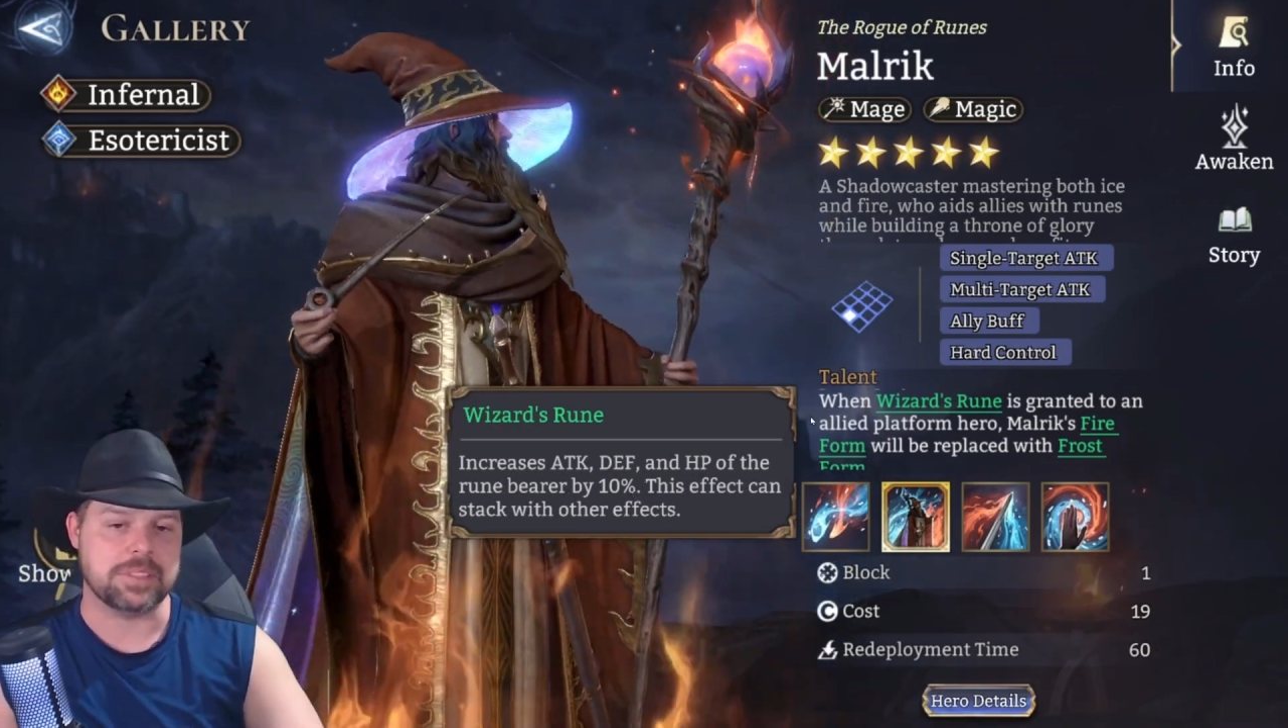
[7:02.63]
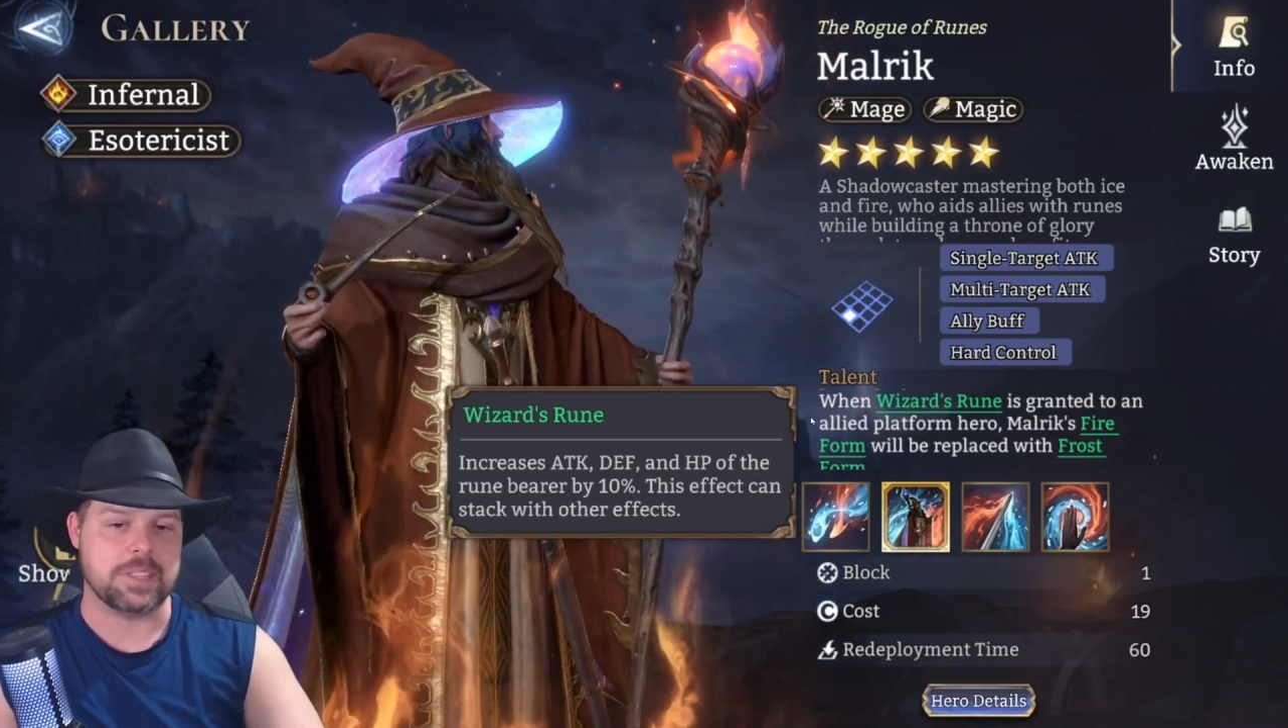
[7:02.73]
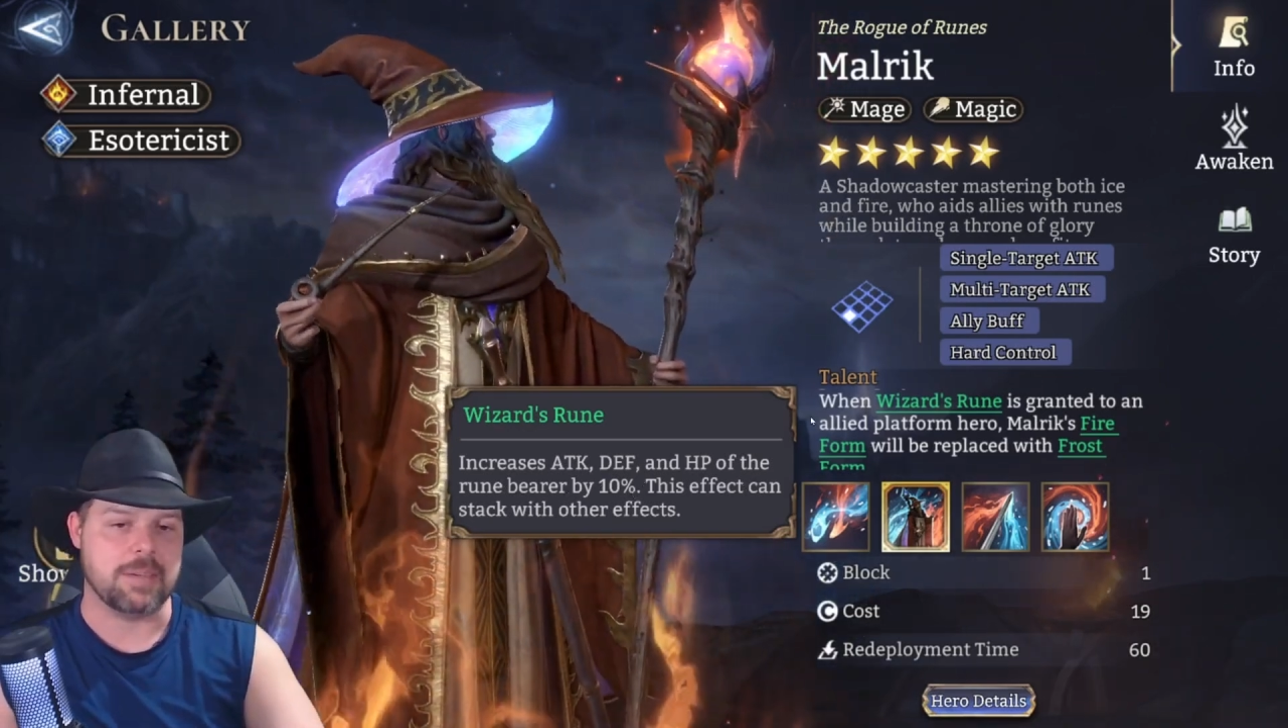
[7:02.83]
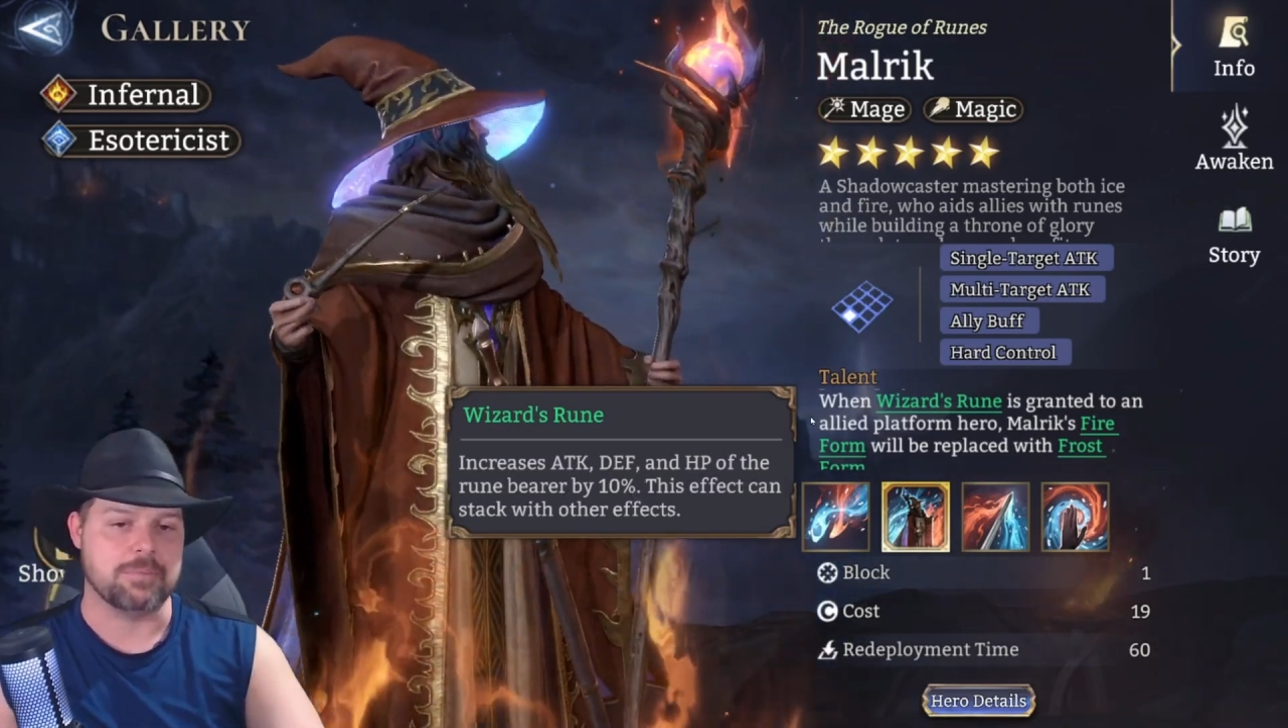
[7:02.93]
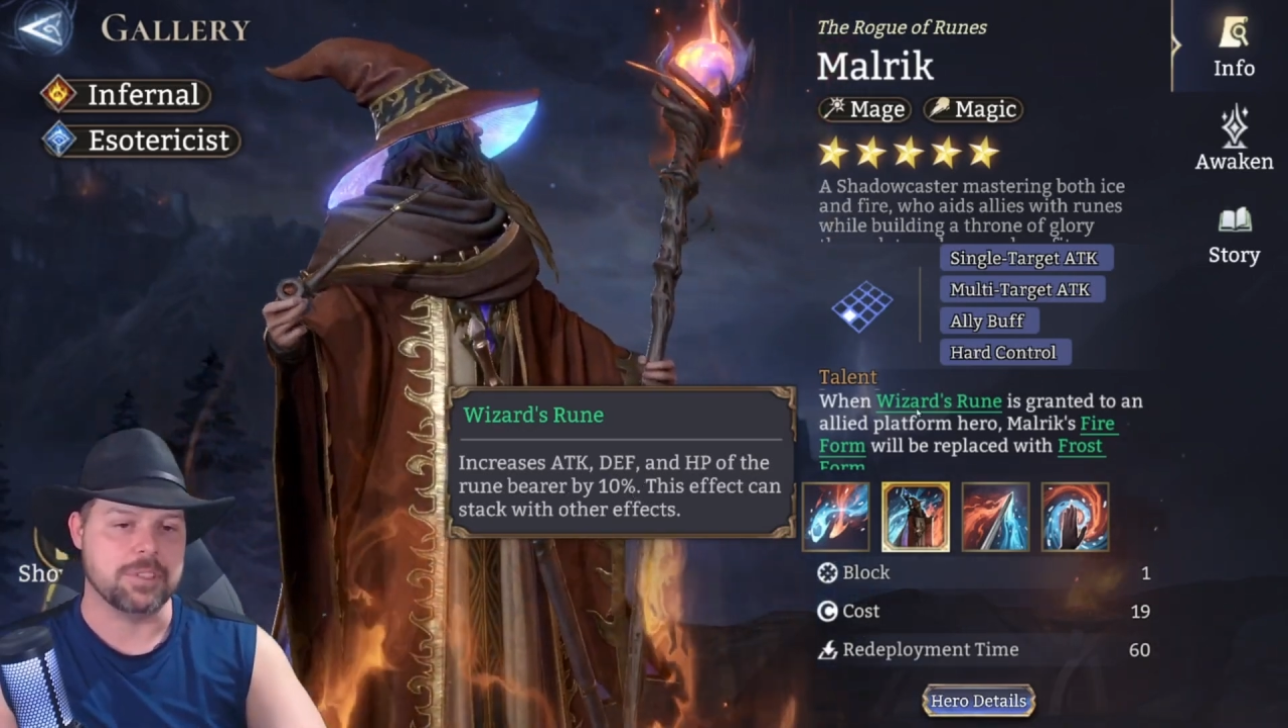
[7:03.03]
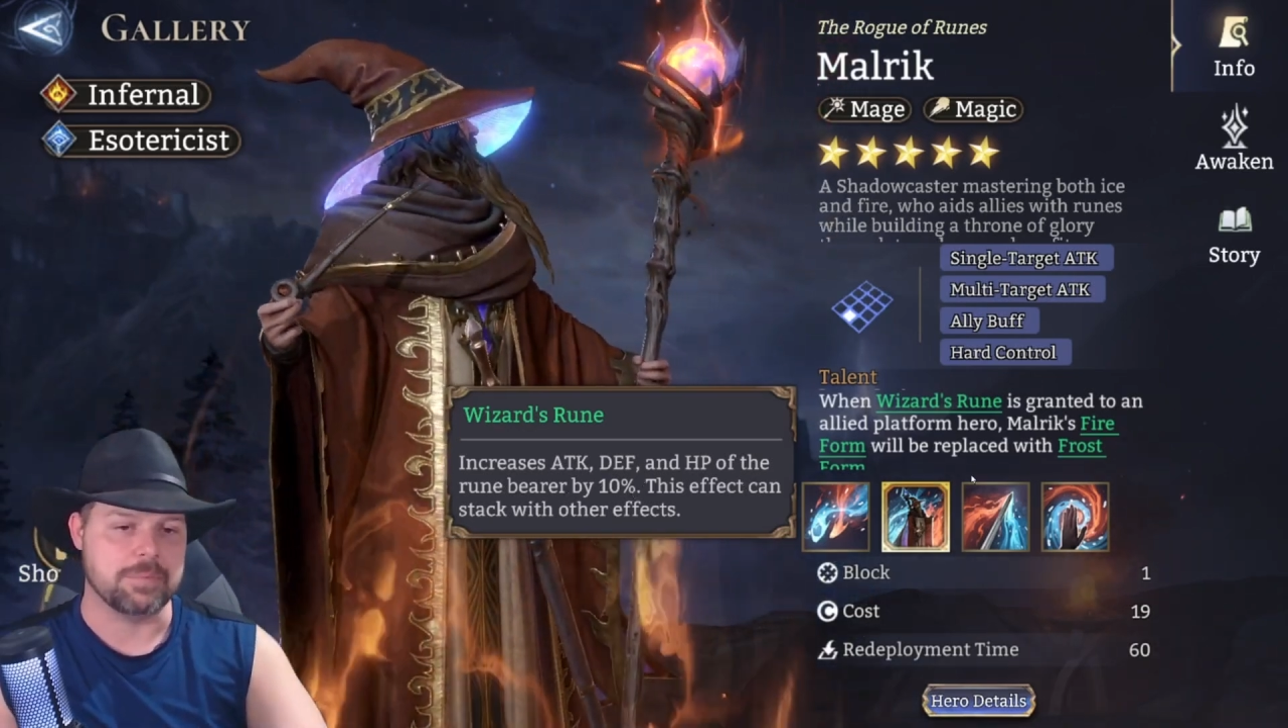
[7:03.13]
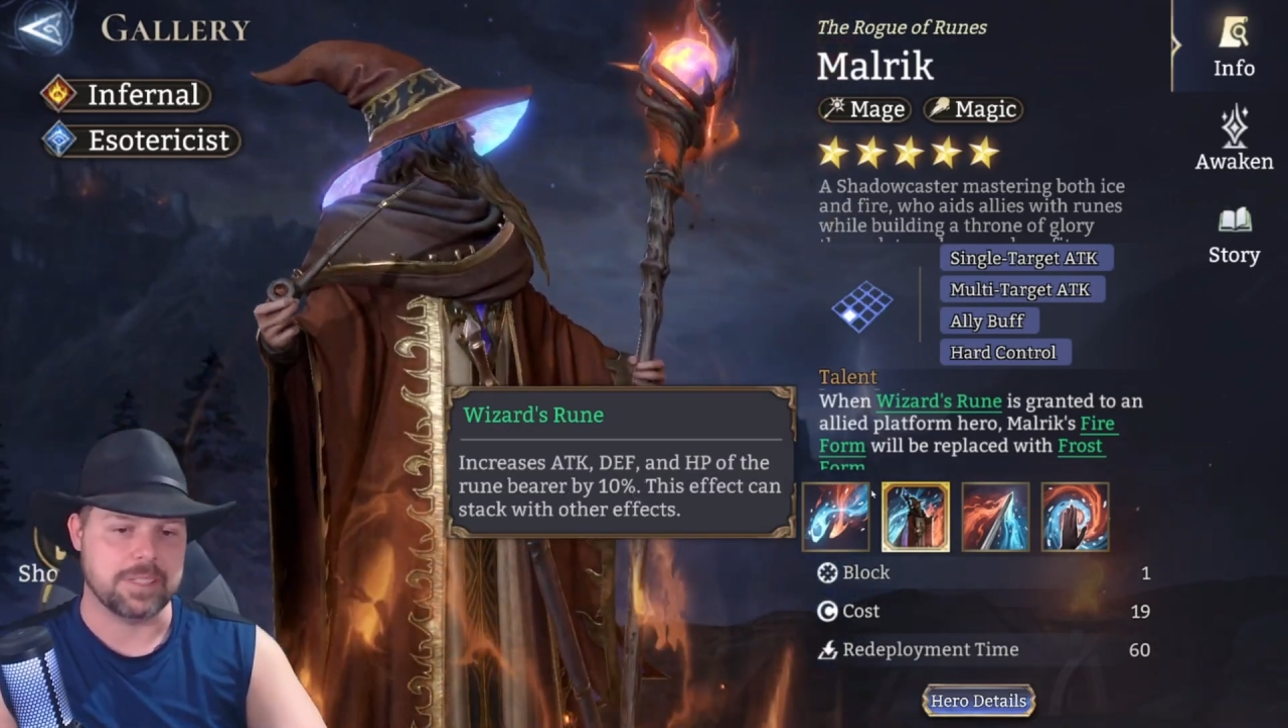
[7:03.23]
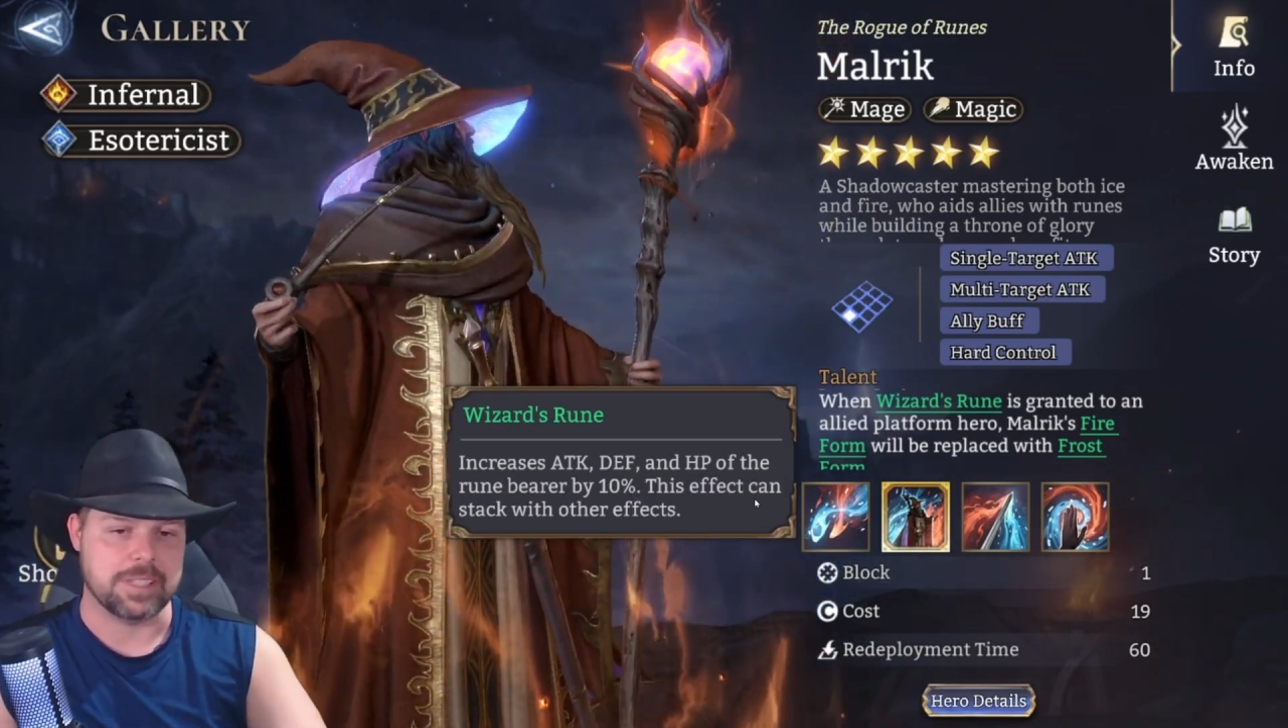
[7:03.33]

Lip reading: stat boost by